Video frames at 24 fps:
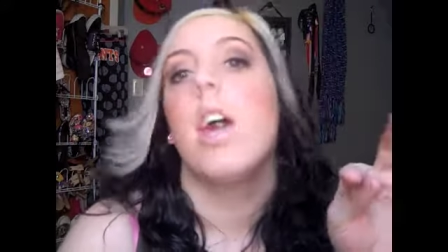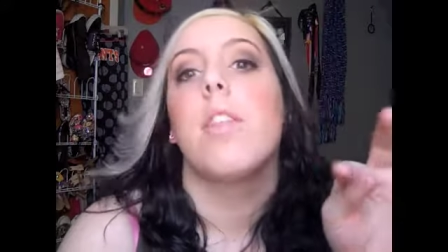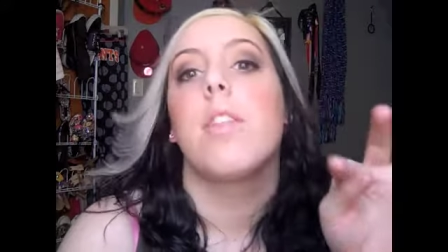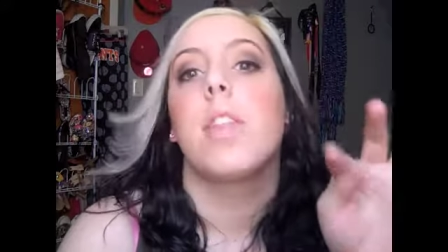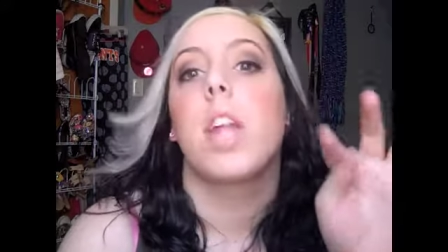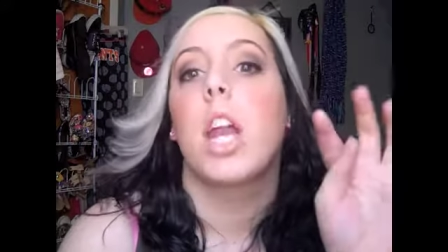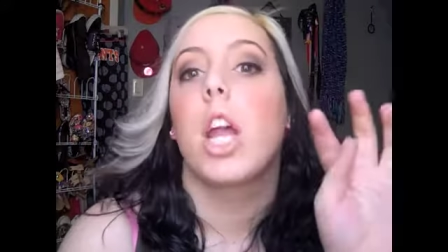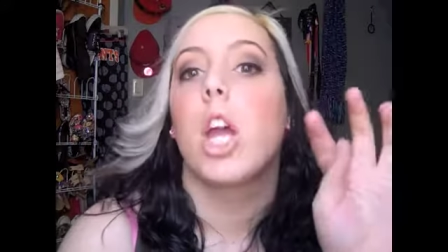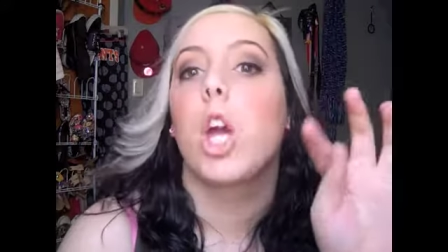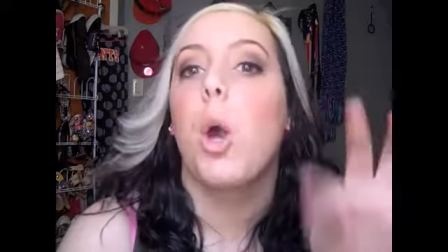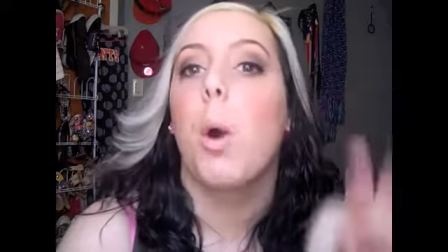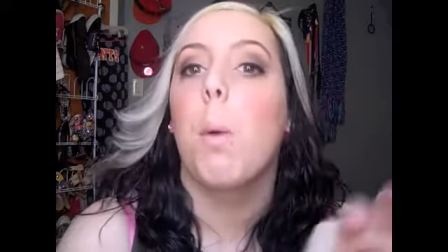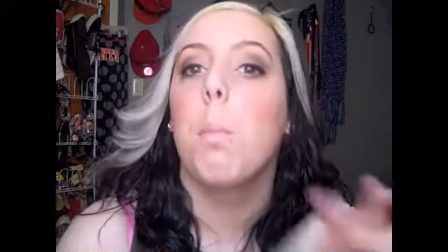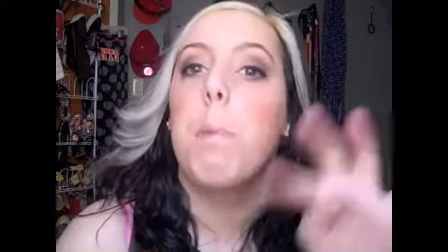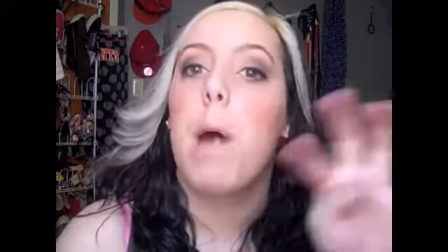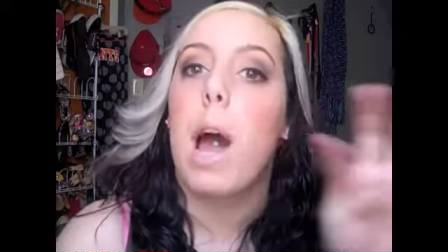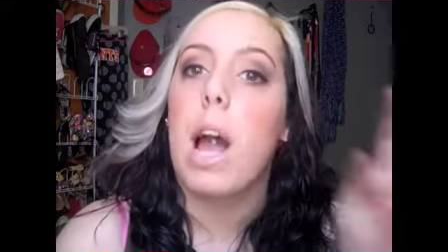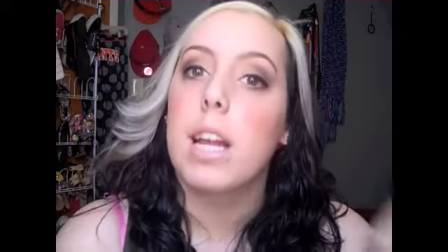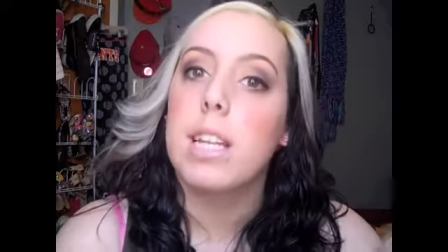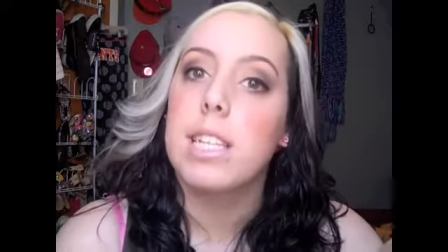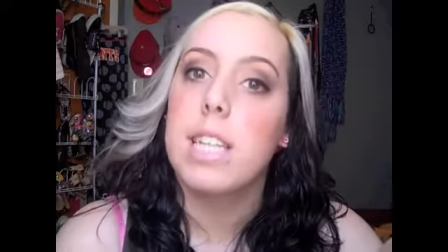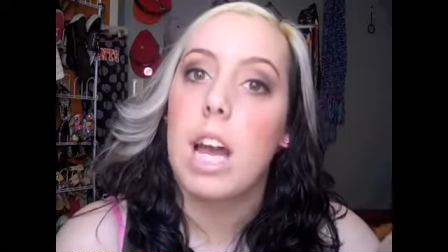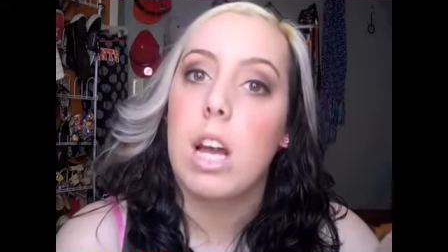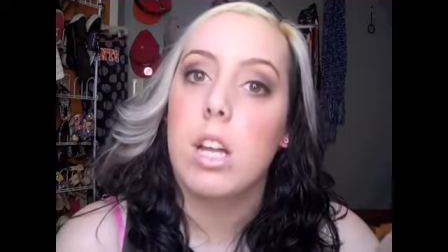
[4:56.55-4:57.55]
Then I go
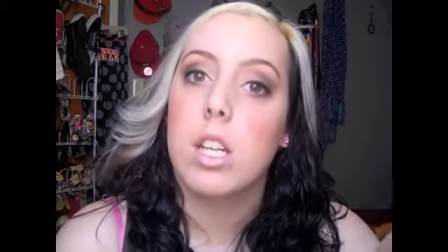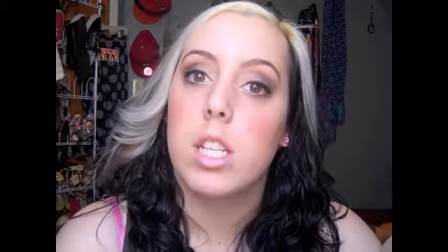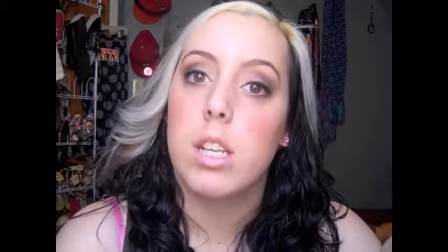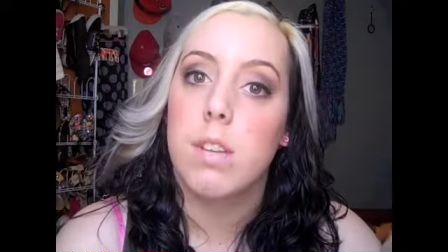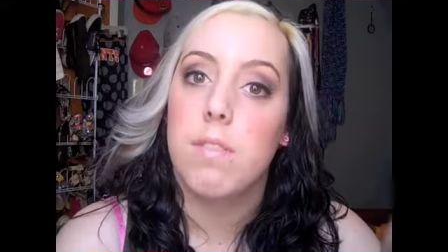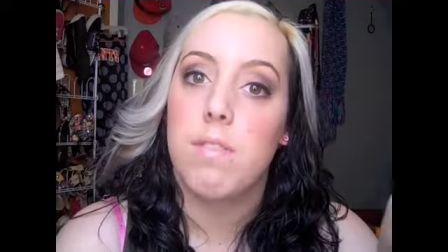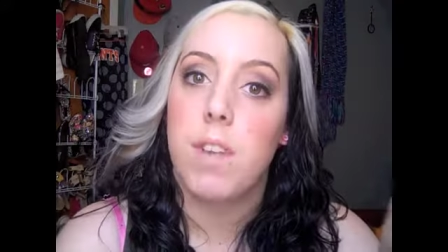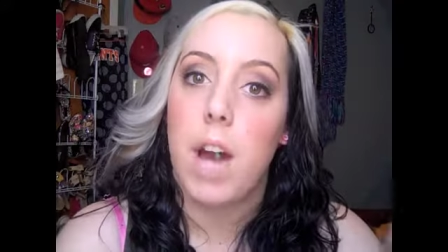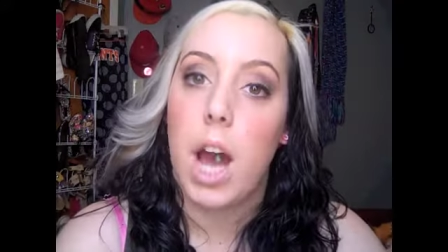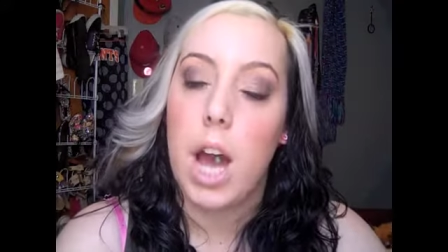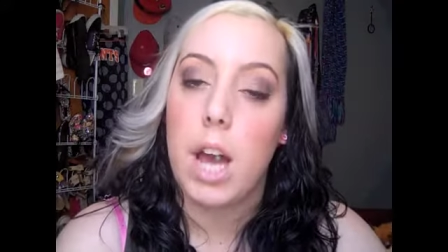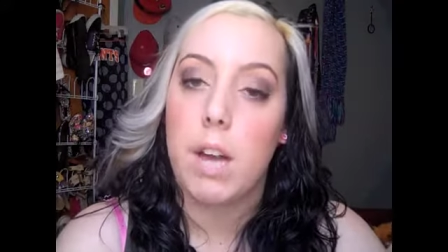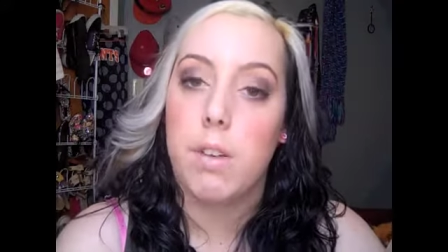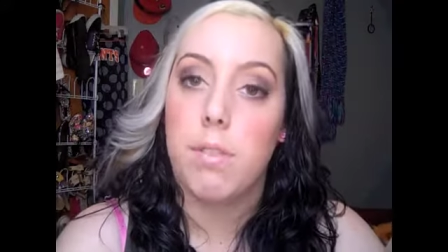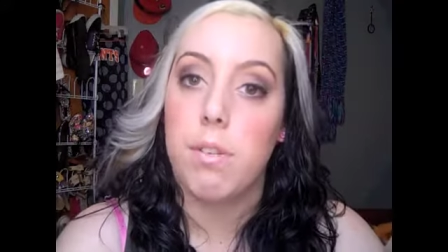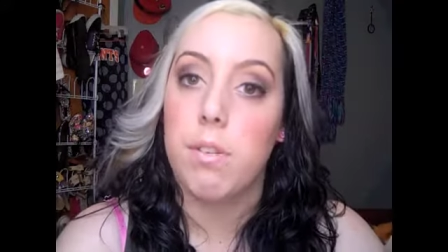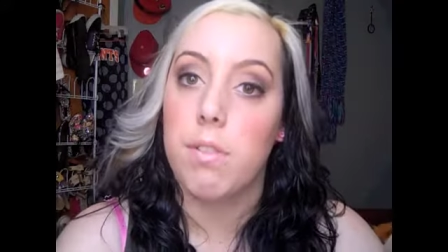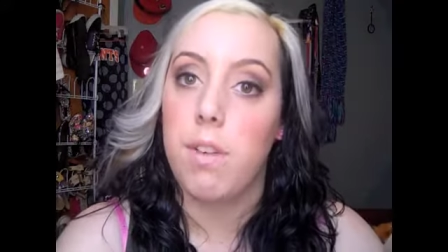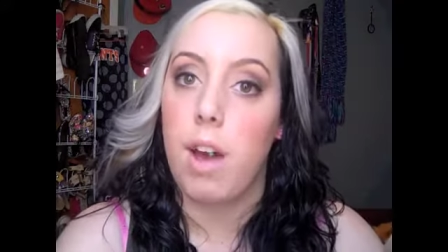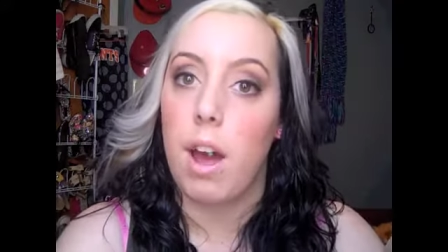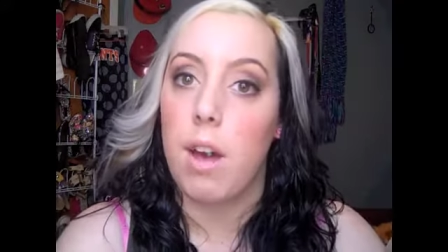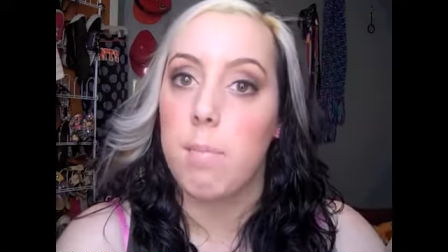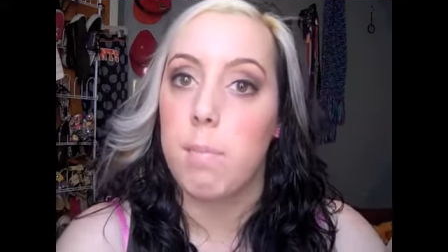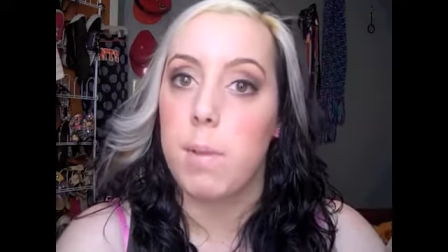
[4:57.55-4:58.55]
back down to five for
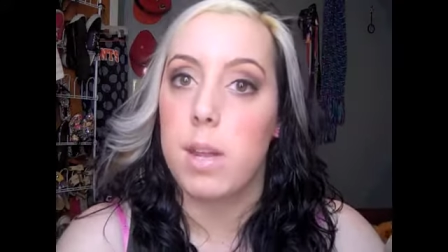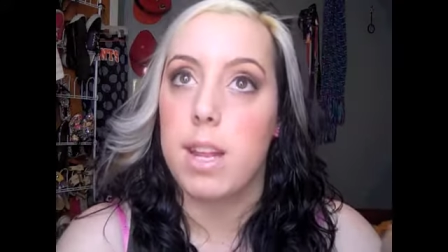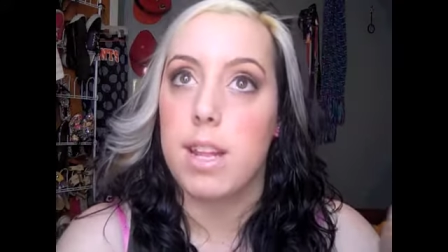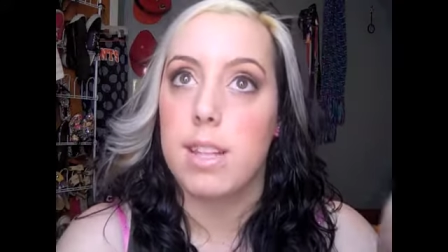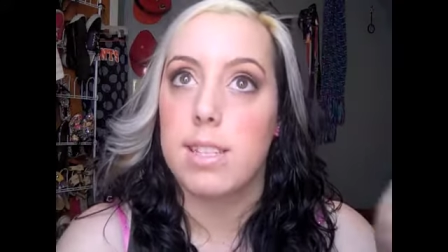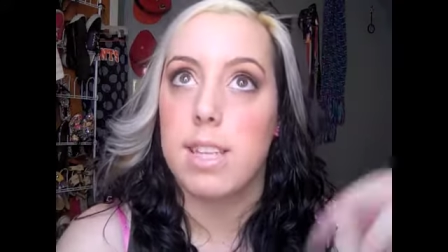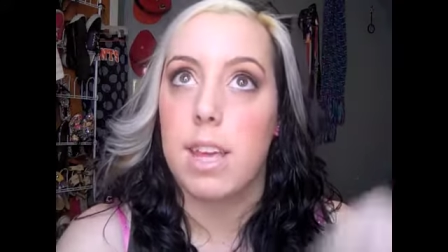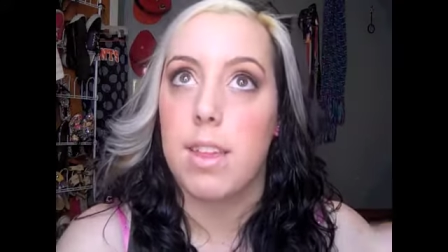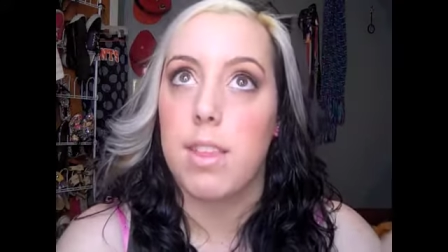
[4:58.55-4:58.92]
five minutes,